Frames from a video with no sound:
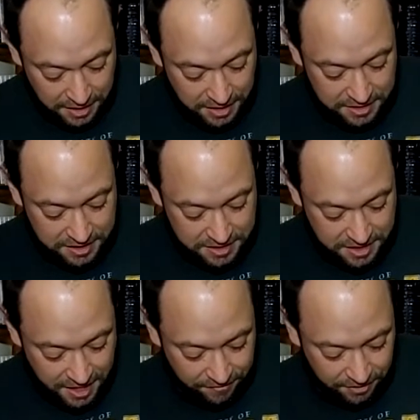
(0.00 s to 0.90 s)
is
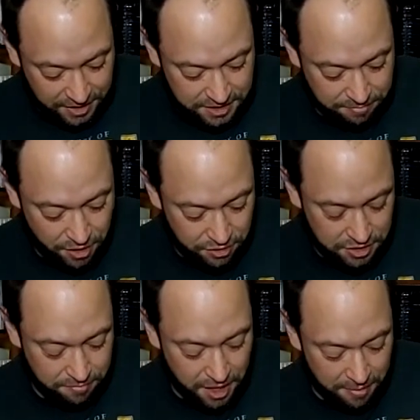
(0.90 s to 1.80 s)
definitely
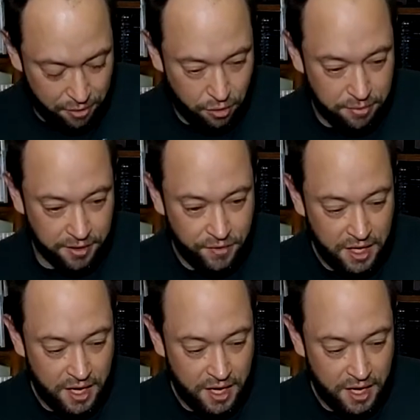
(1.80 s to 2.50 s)
supposed to pop open.